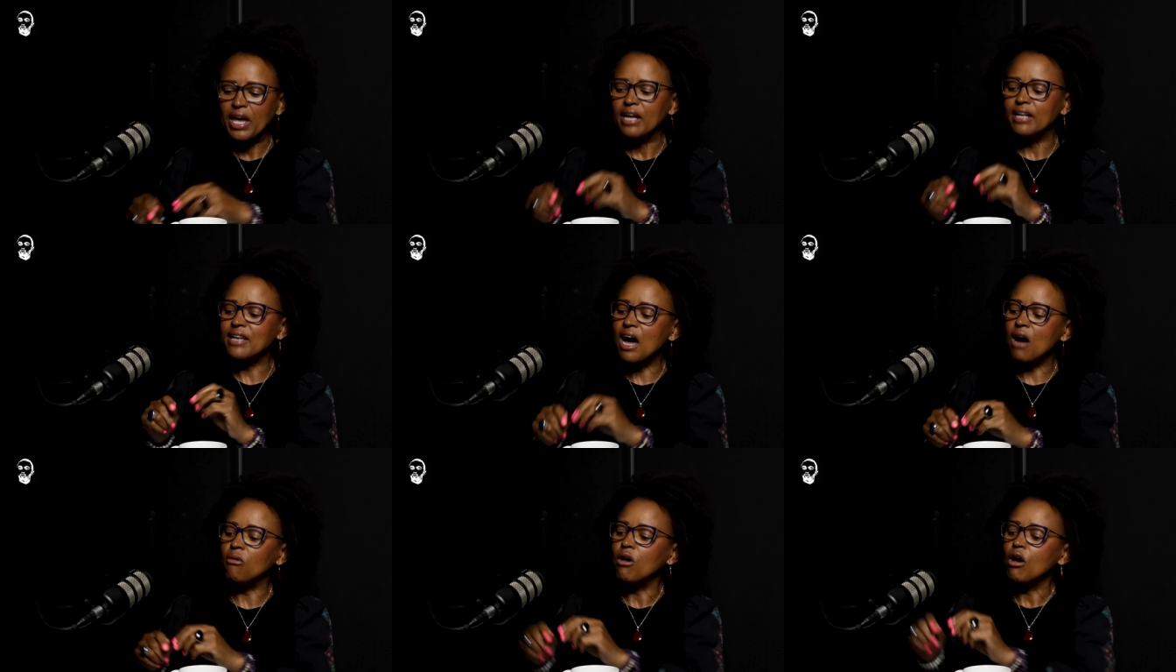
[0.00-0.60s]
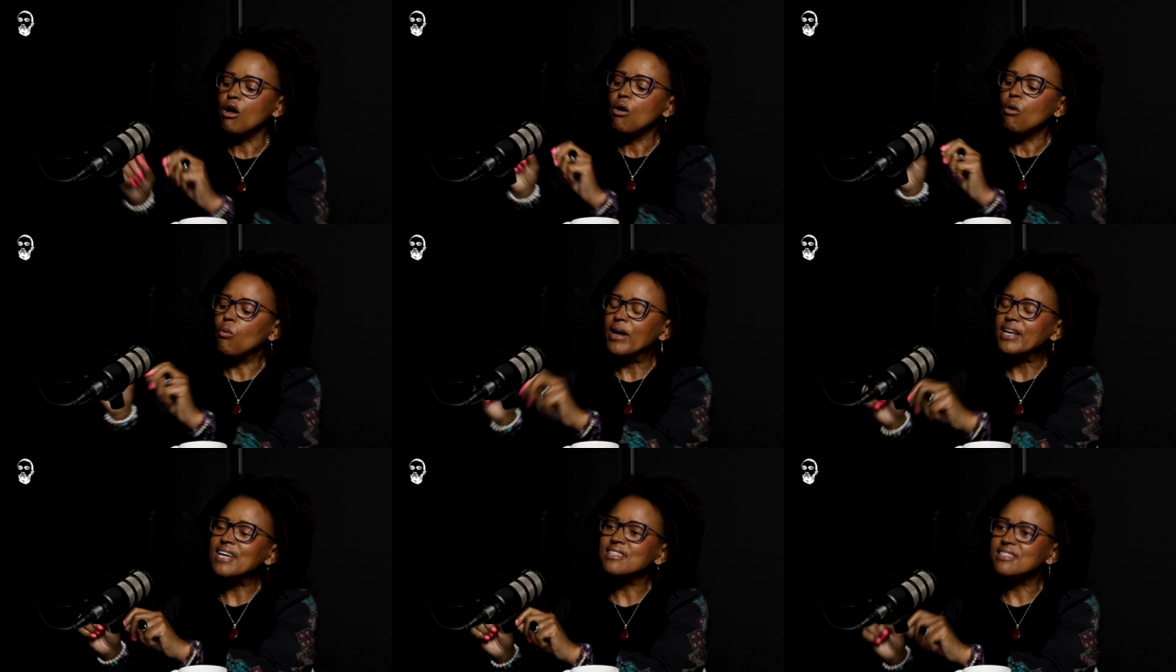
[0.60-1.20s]
Now,
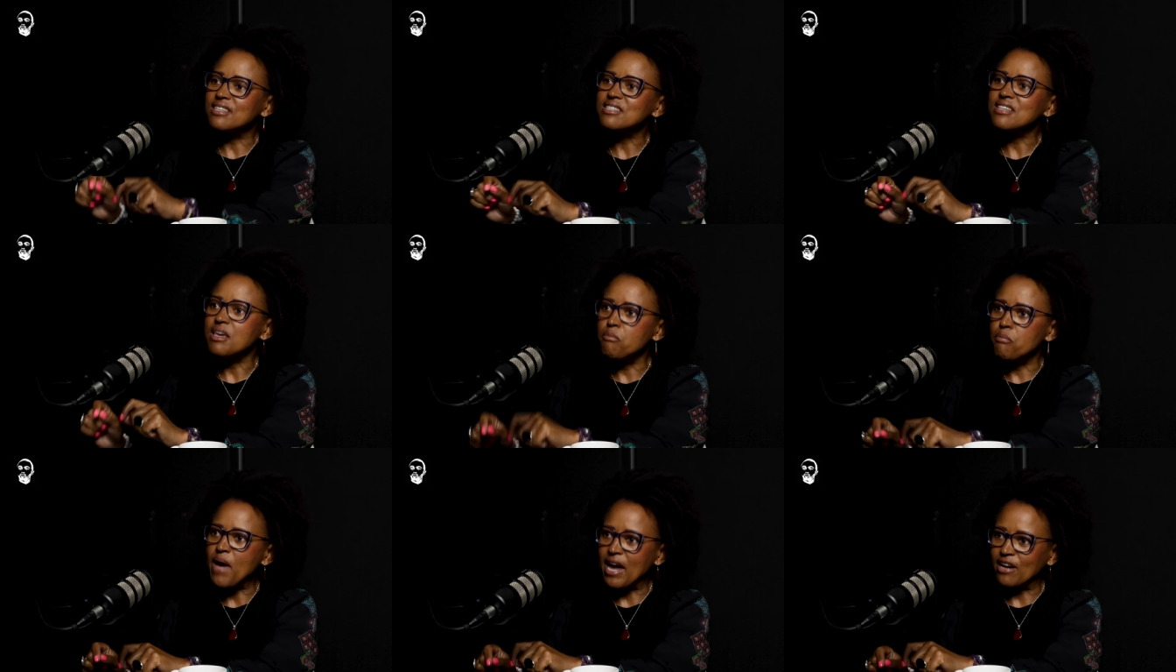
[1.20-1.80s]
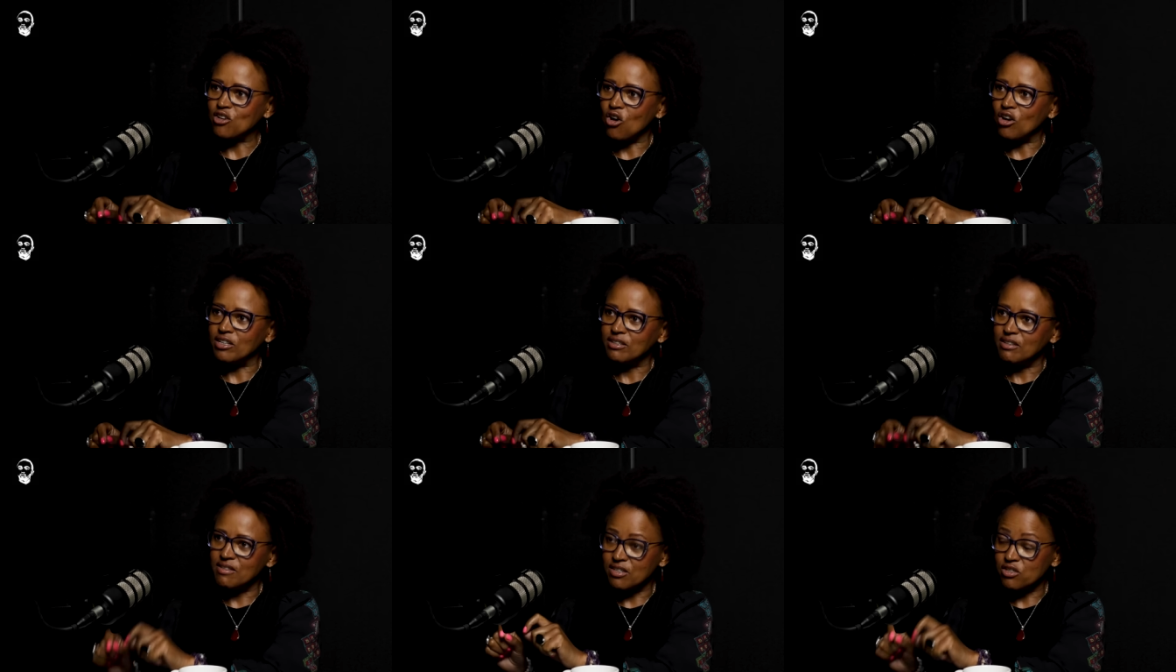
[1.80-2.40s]
what does this impact on
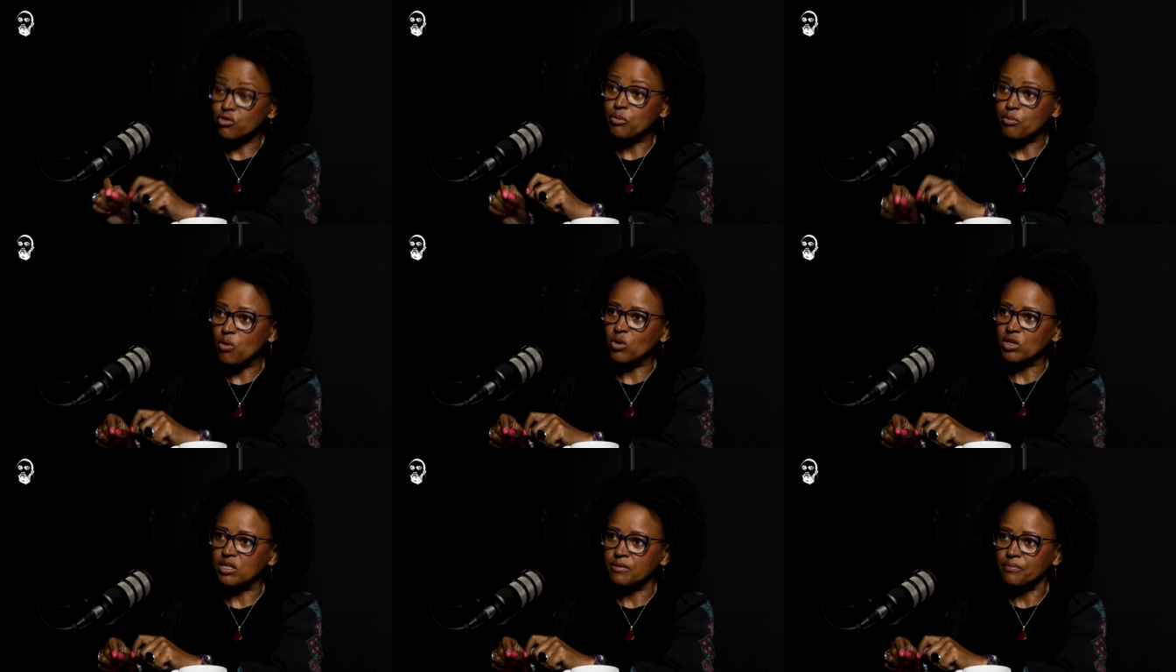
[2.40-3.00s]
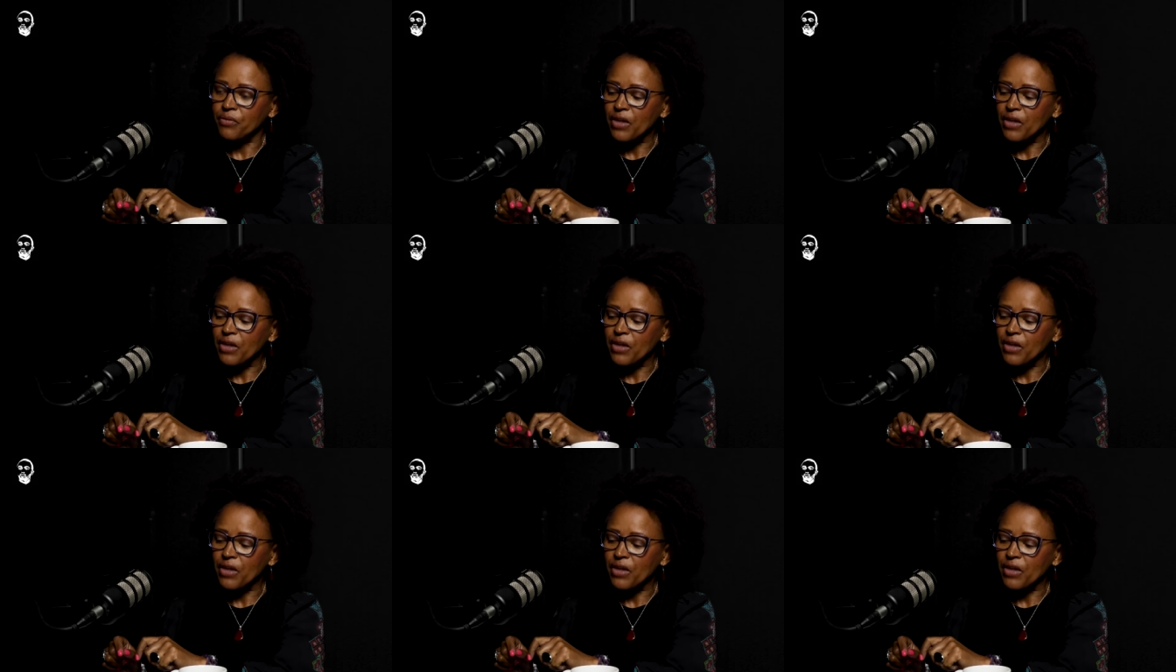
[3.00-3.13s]
this report?